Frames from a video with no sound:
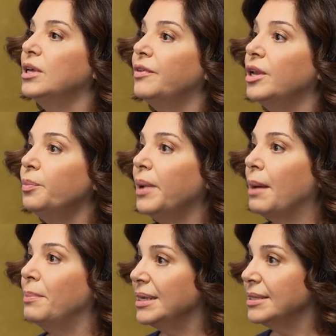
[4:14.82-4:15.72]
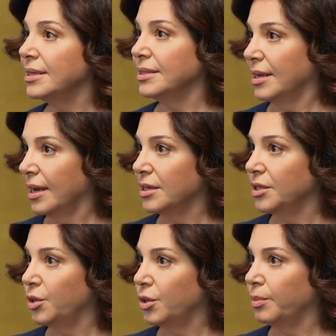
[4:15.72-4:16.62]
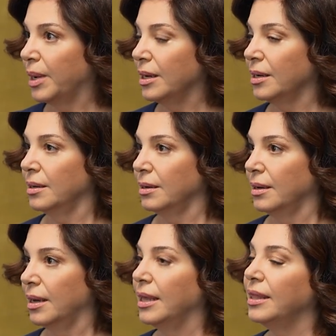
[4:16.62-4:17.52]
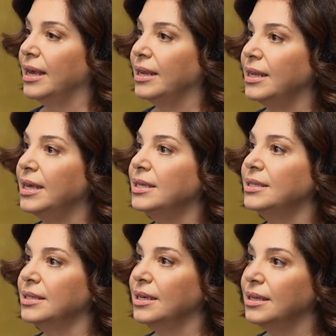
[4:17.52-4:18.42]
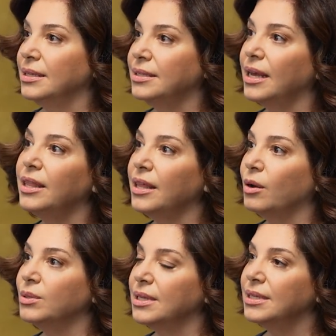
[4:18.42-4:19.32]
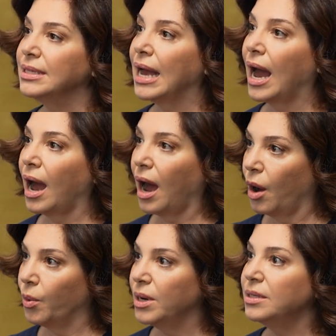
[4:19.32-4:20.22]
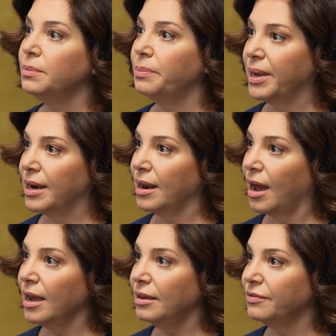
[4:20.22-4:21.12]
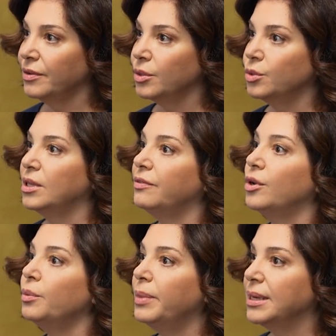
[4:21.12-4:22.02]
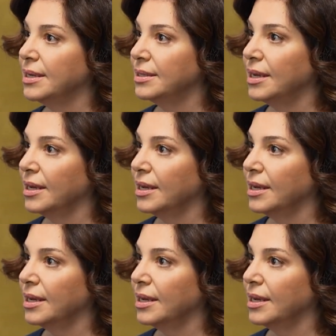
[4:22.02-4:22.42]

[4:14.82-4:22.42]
develop a basal cell carcinoma, they need 10,000 hours per life to develop basal cell